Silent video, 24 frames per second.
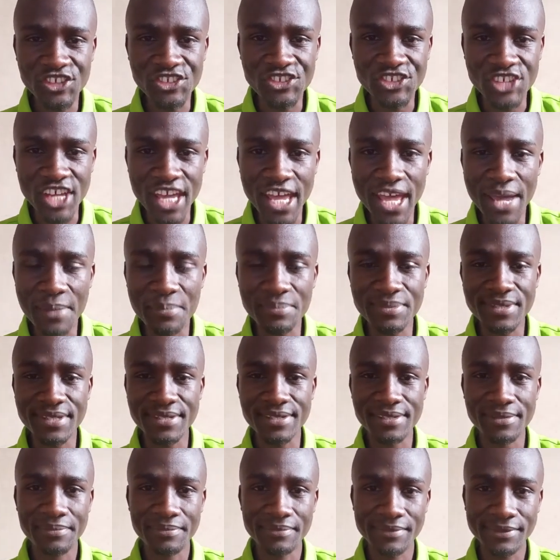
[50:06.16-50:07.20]

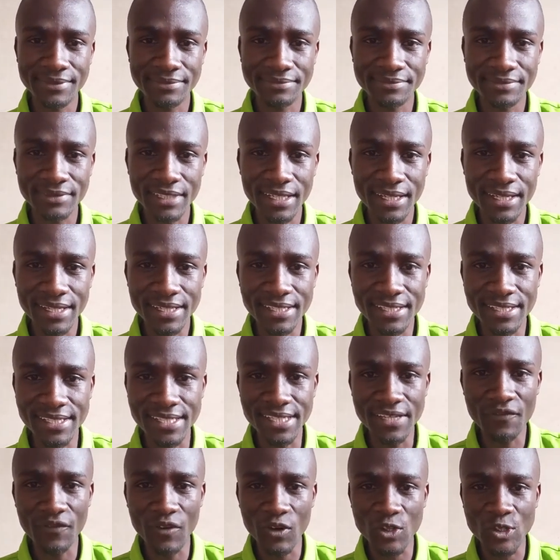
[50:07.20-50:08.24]
James,
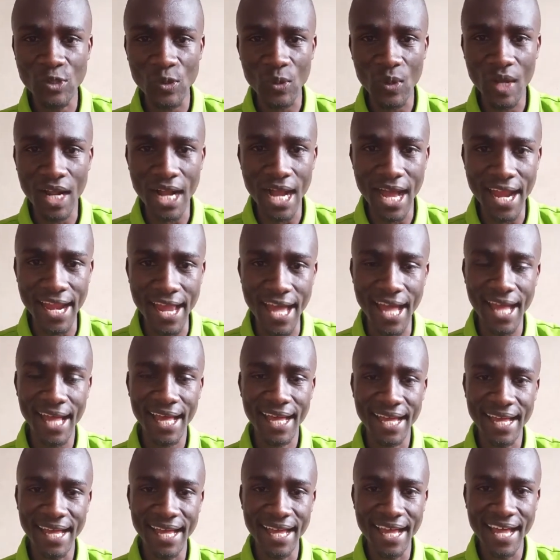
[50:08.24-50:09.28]
T for Turkana,
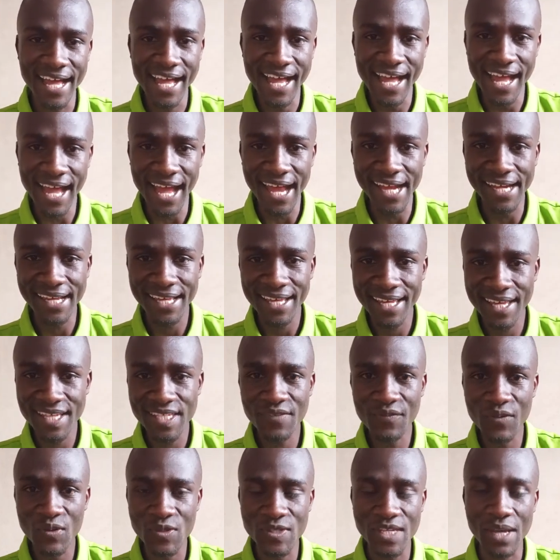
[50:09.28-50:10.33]
and
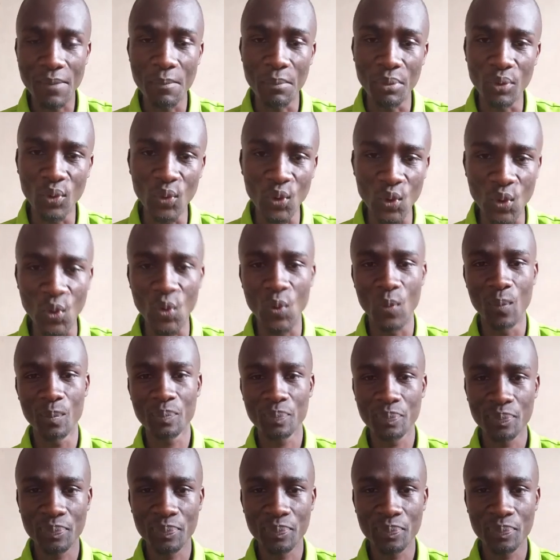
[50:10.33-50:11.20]
S for Samburu.